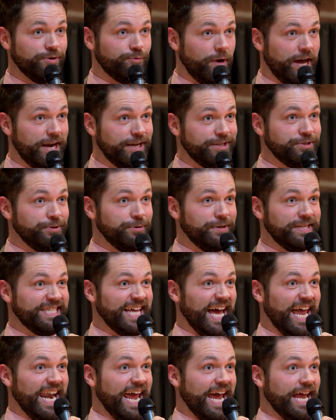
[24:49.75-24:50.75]
Right as soon as
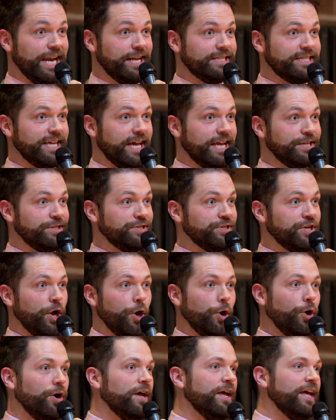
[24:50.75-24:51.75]
that ends, and
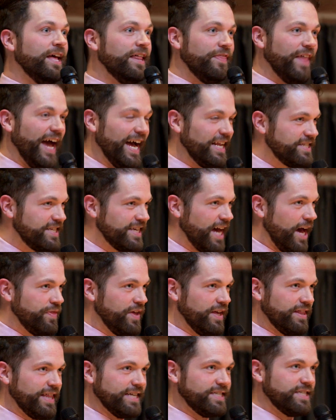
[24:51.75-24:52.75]
so that's I
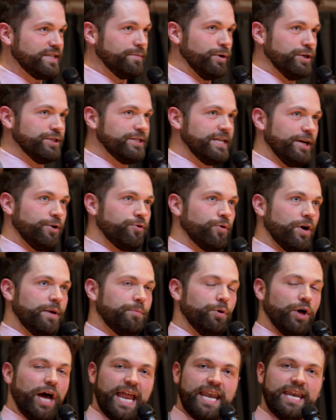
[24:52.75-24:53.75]
think that's the most
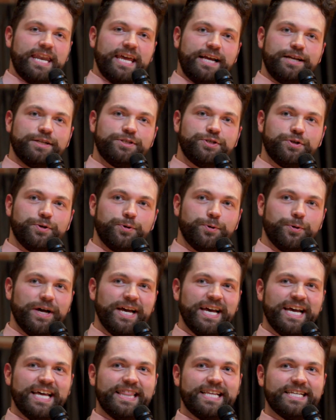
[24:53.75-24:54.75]
incredible ending to
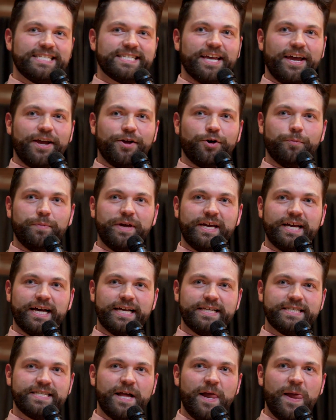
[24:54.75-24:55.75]
this cycle
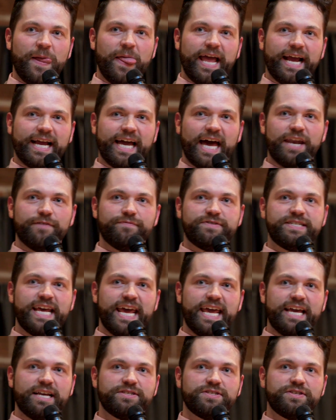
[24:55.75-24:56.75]
because it kind of
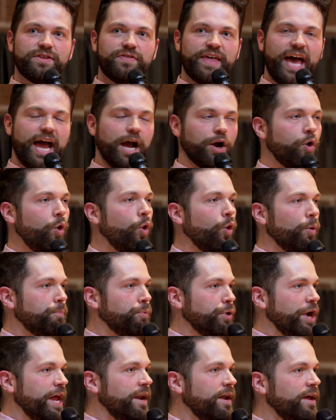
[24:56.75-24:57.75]
takes that
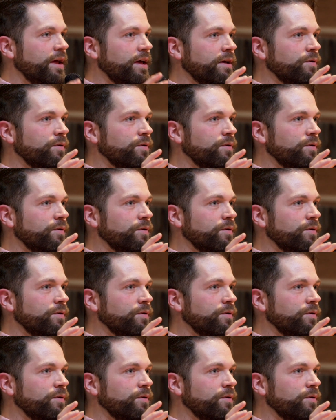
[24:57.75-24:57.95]
corporate